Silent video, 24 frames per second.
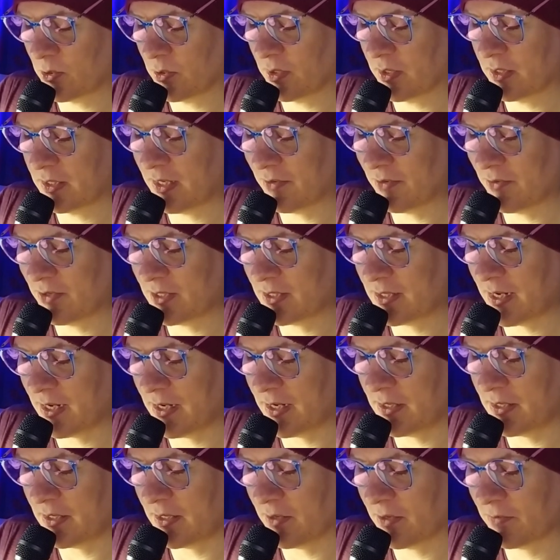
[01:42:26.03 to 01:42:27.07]

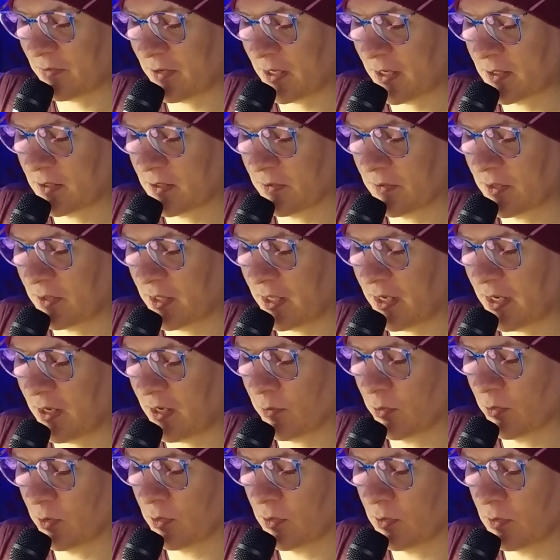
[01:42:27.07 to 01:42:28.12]
devastating effect of their
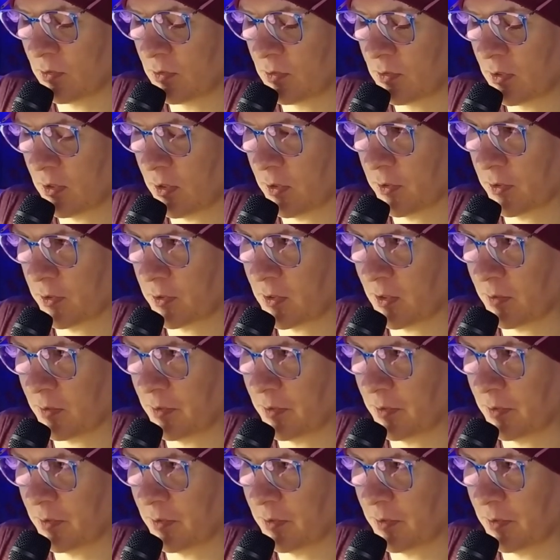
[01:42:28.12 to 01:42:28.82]
rule on the common